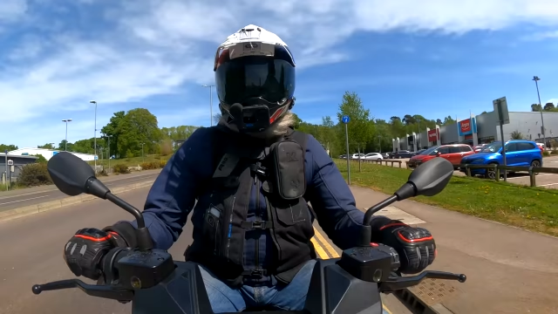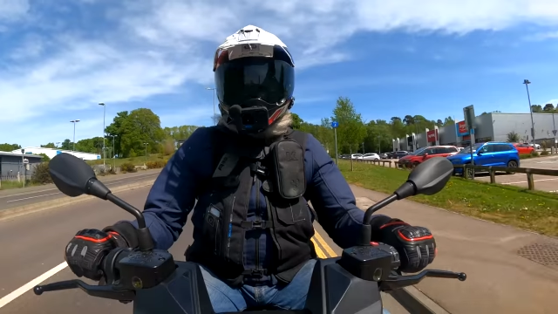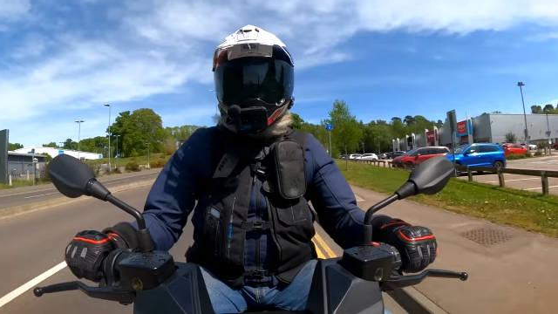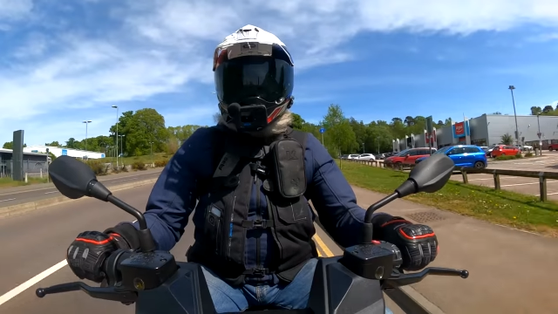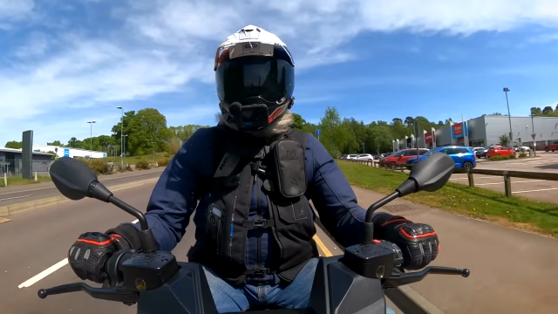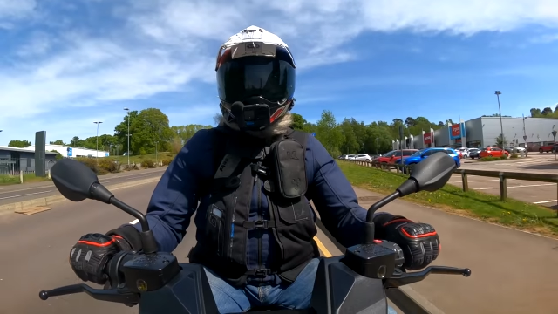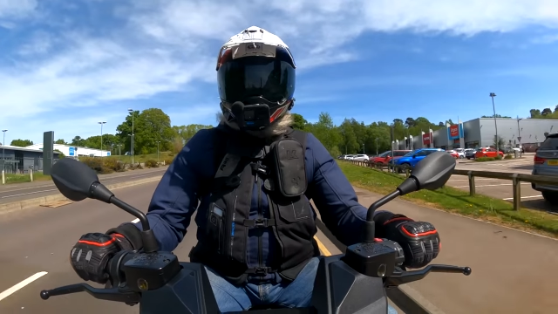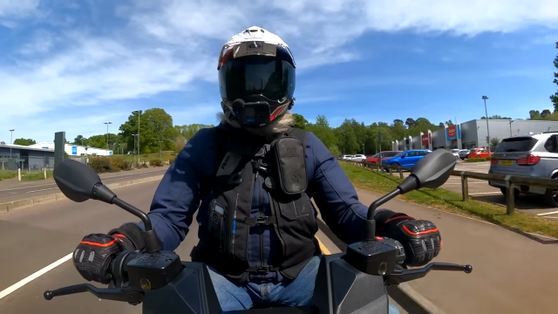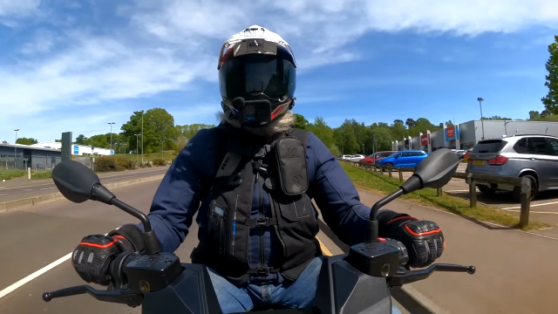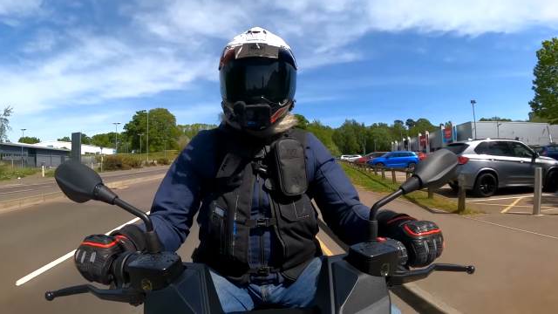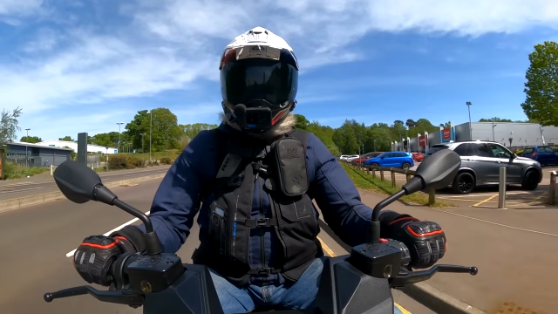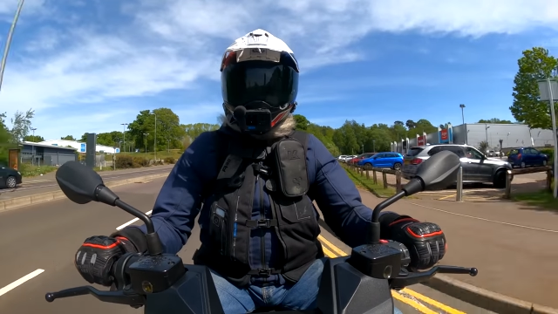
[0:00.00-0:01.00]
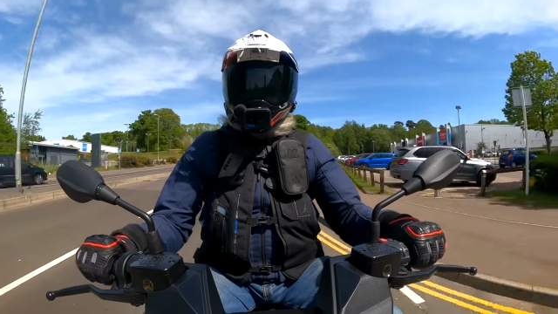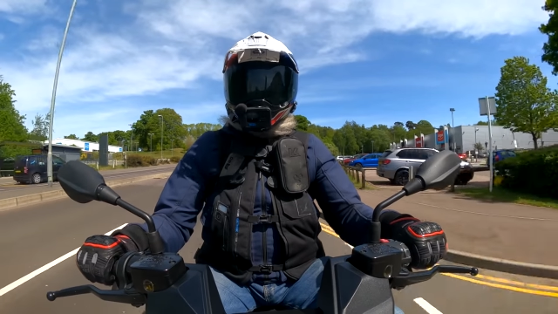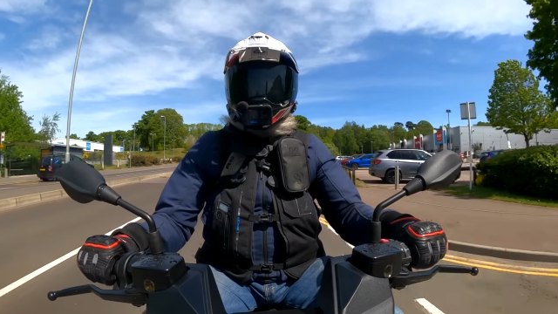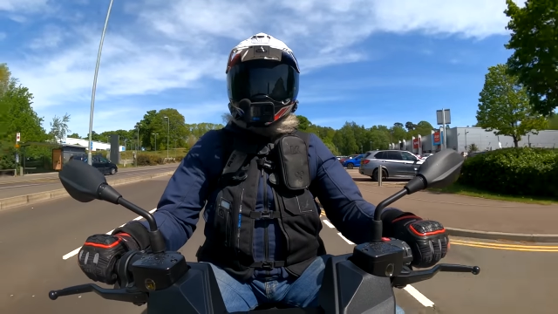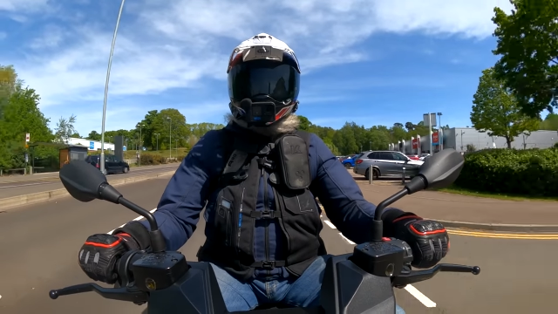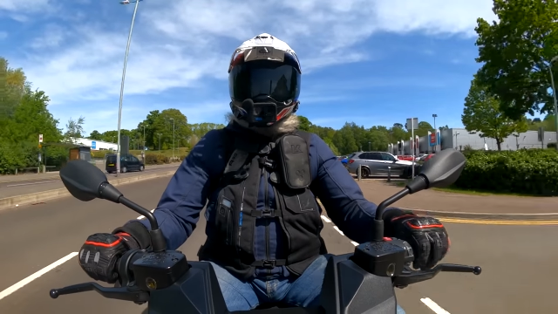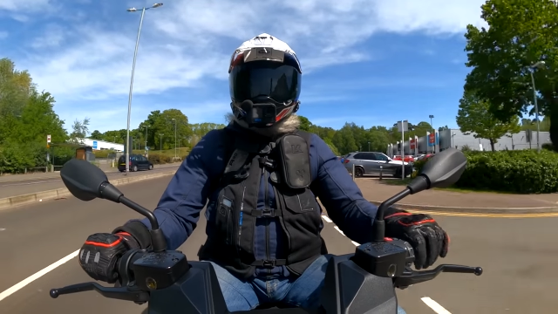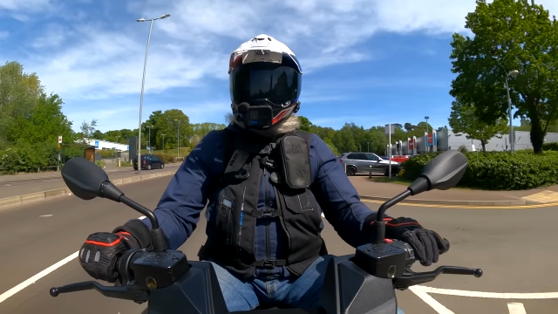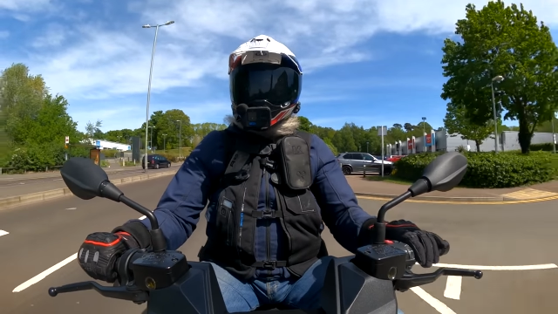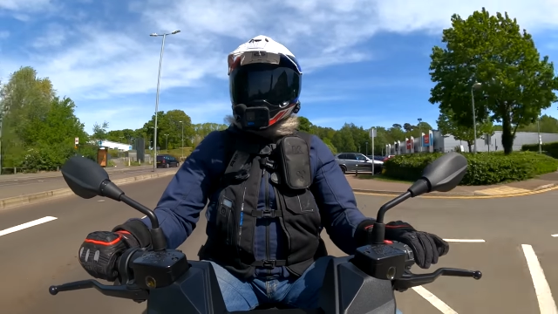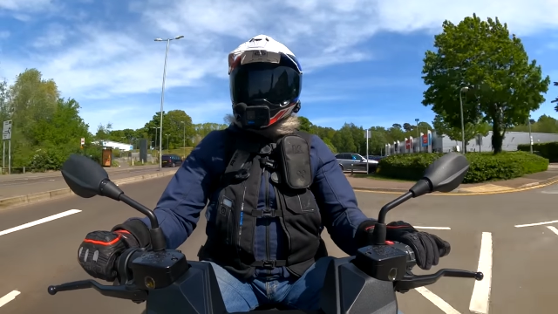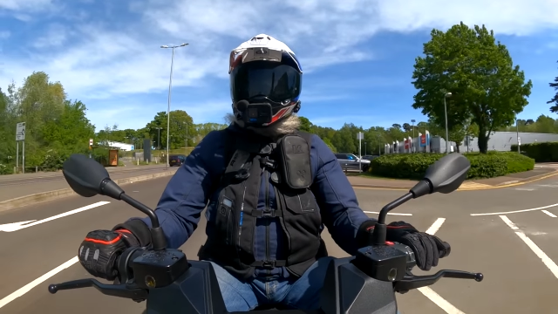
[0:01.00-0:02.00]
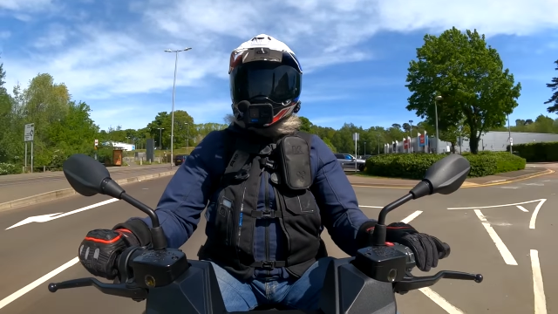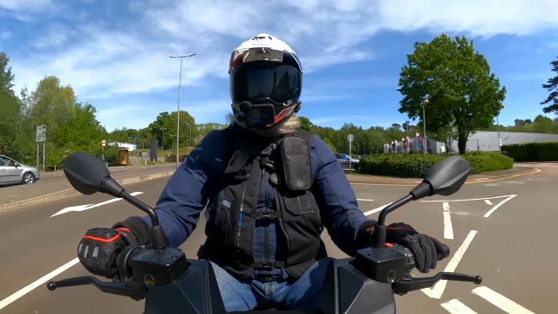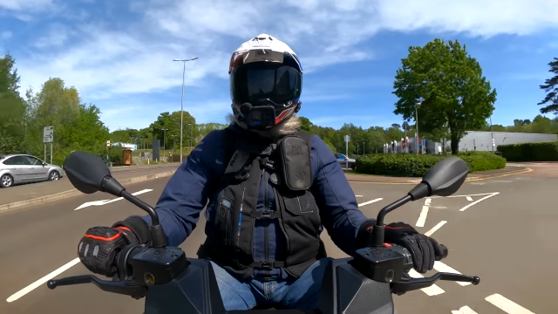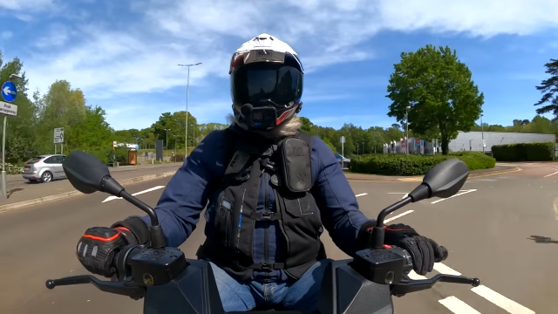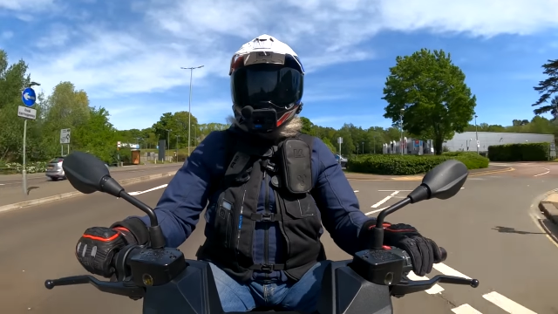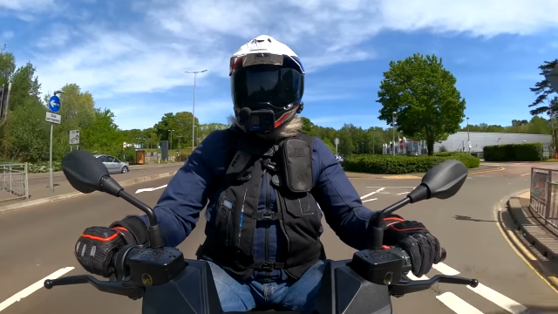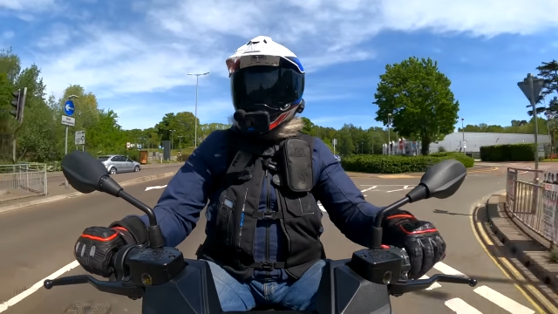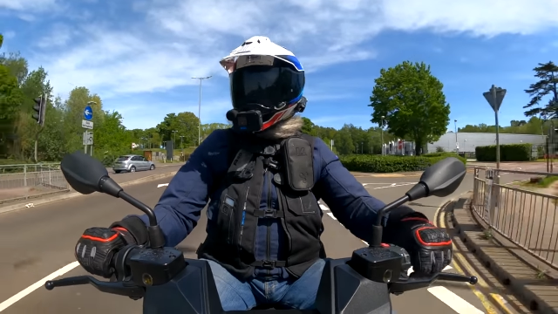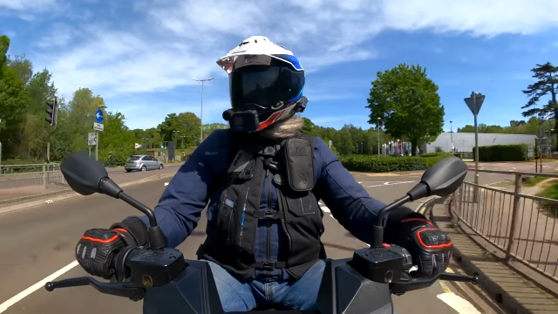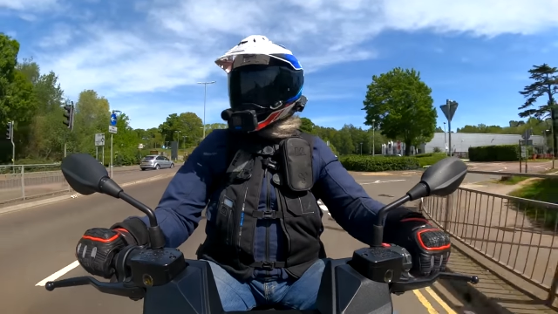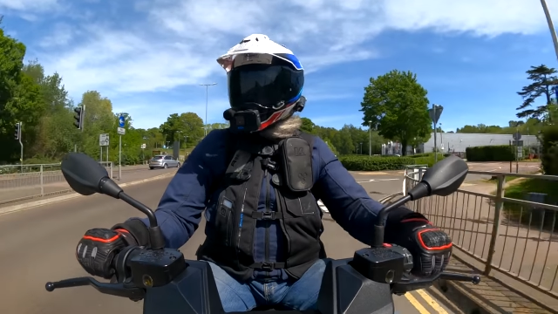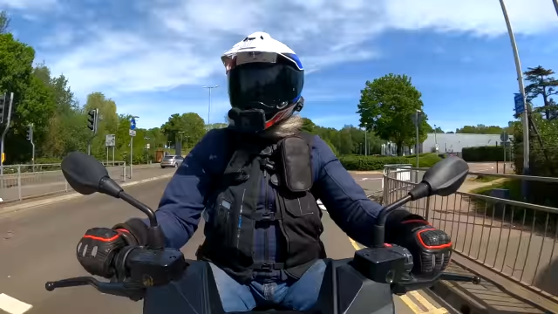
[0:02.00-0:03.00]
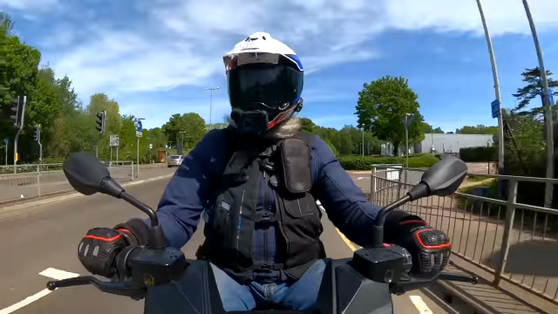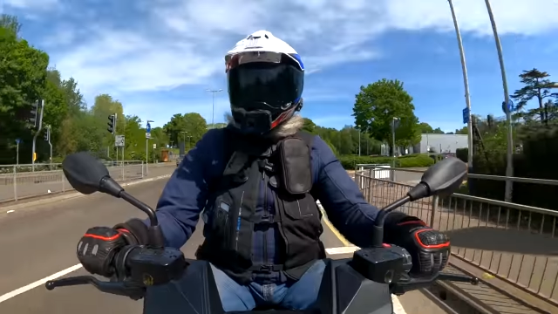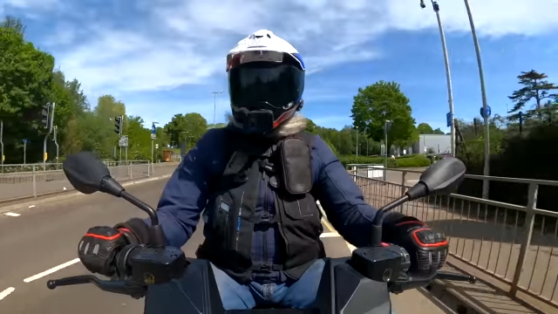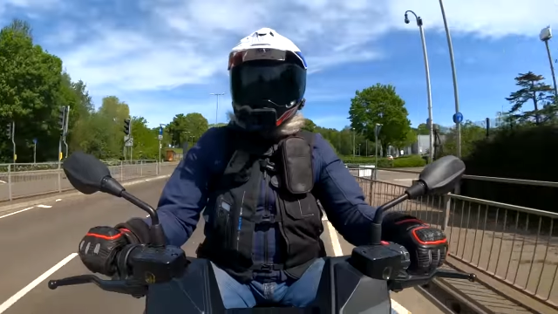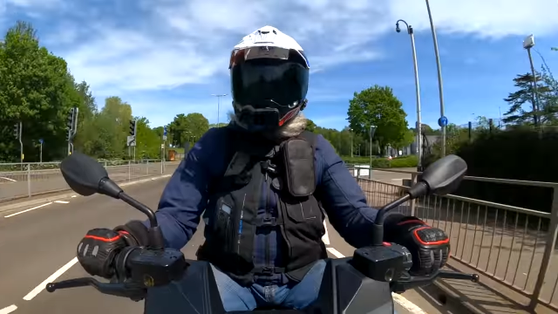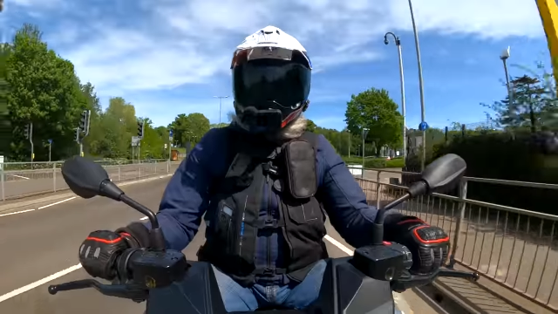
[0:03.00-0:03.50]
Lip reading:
(no speaker visible)